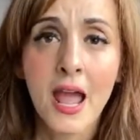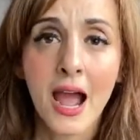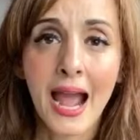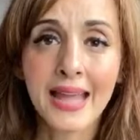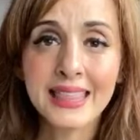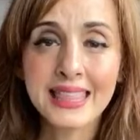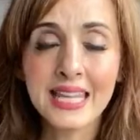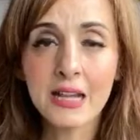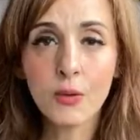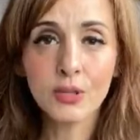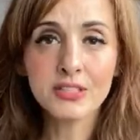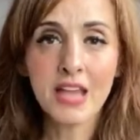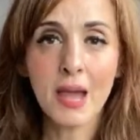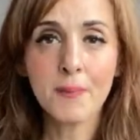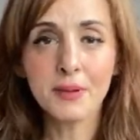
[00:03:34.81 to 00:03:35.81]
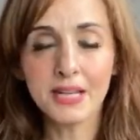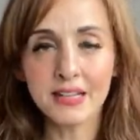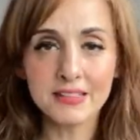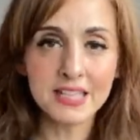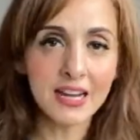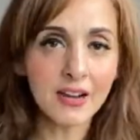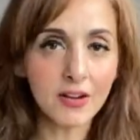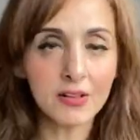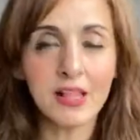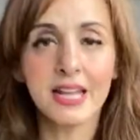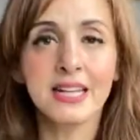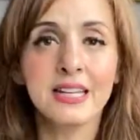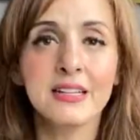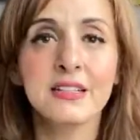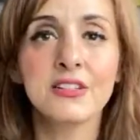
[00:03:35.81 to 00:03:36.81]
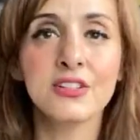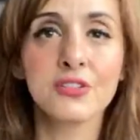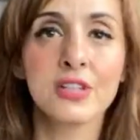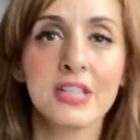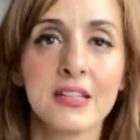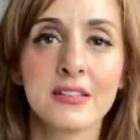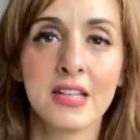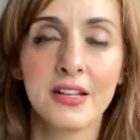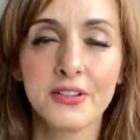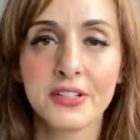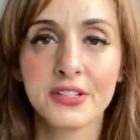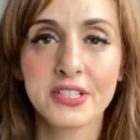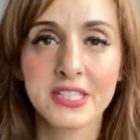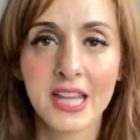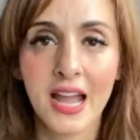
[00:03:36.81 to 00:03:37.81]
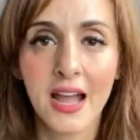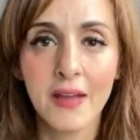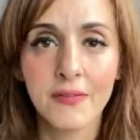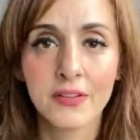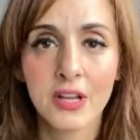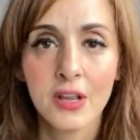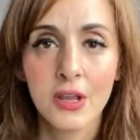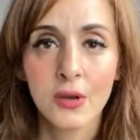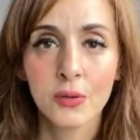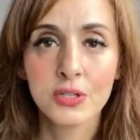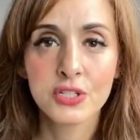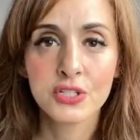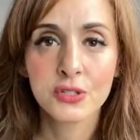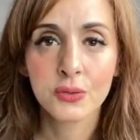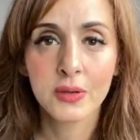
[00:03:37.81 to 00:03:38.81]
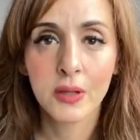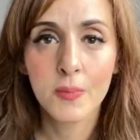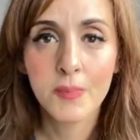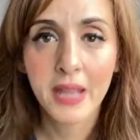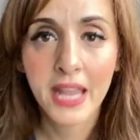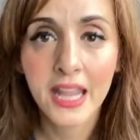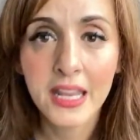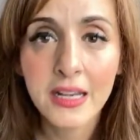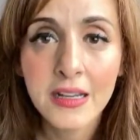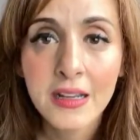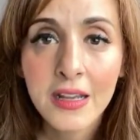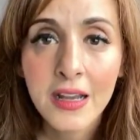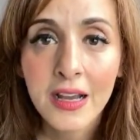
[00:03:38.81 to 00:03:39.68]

I think what's happening is the airline industry is understaffed, which is a real pain.